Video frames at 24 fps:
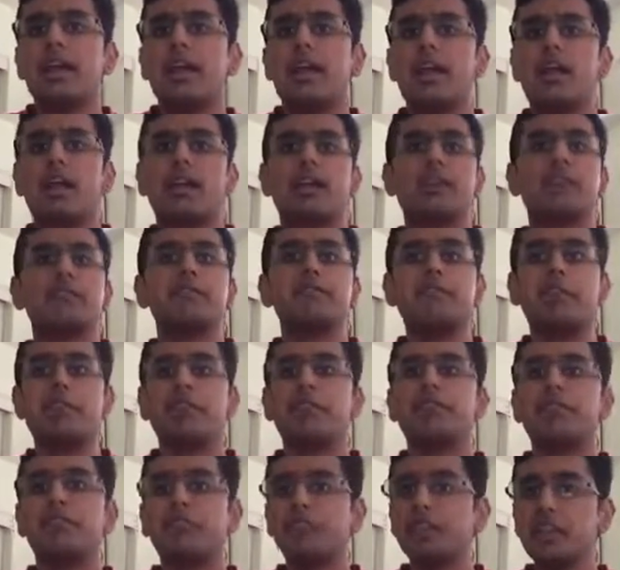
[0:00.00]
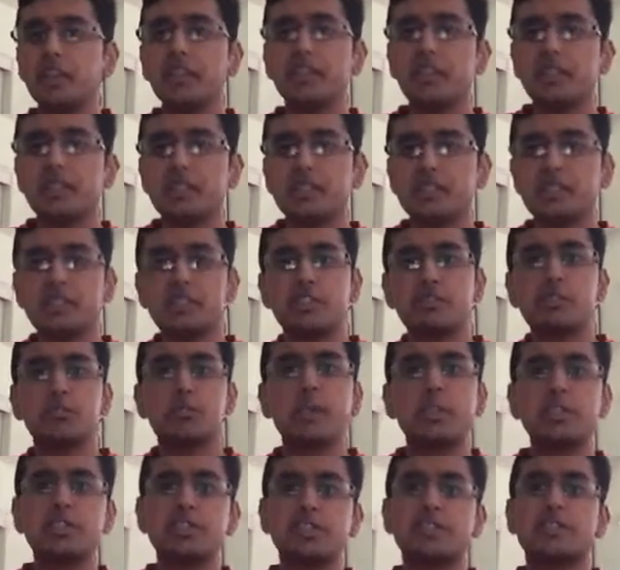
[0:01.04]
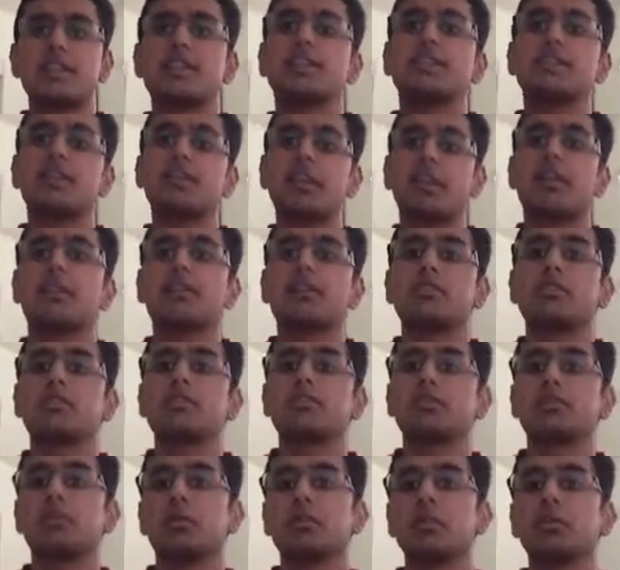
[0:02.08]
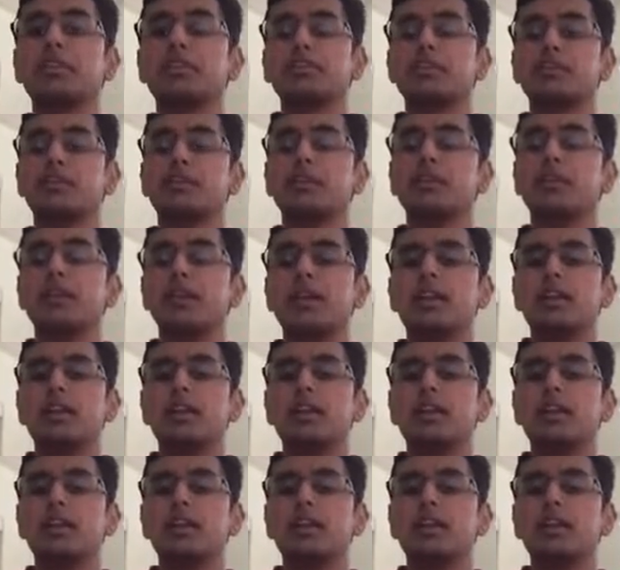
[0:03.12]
and very fitting to the situations that their characters are going through,